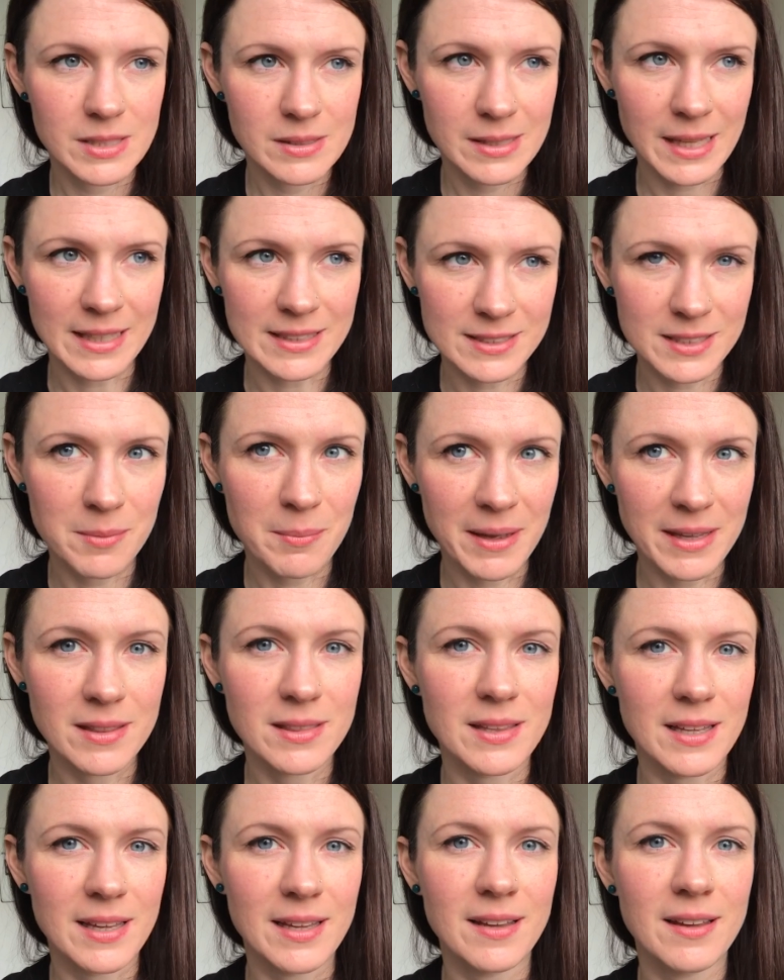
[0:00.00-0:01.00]
That's the main
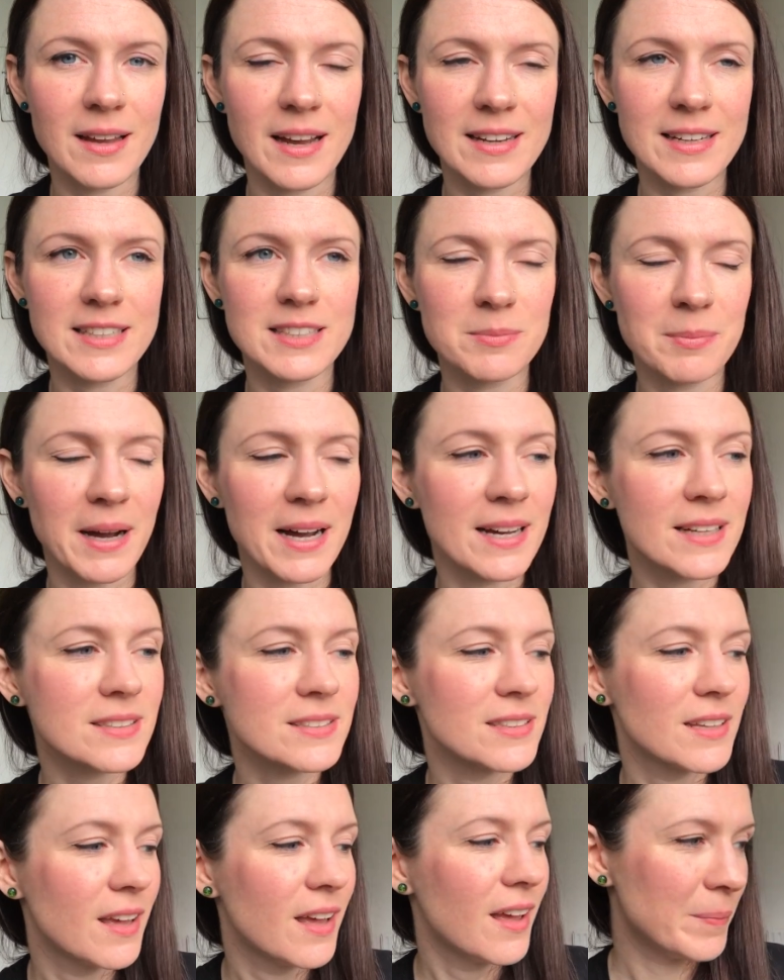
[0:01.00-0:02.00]
thing, I need to
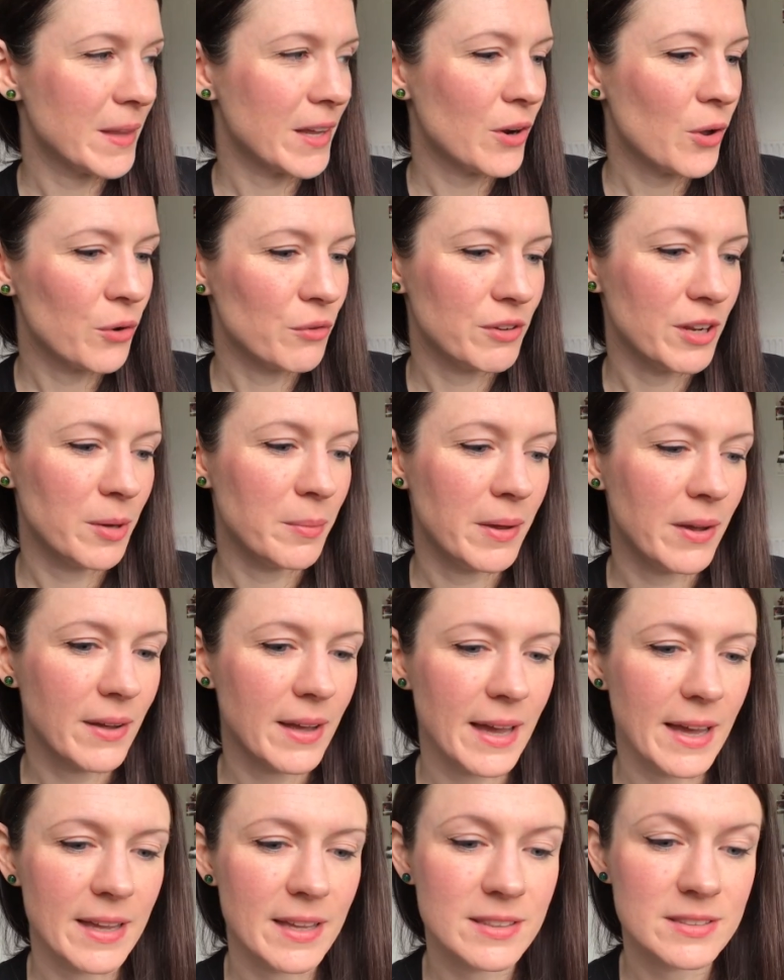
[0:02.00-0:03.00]
pass, and hopefully it'll be
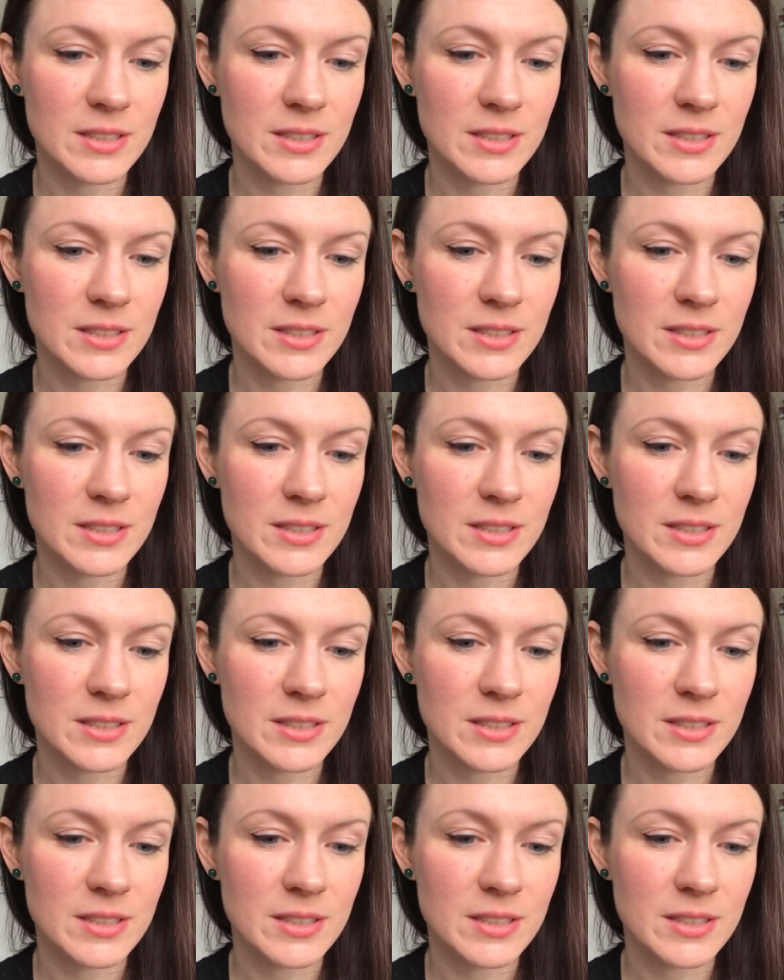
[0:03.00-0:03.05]
okay.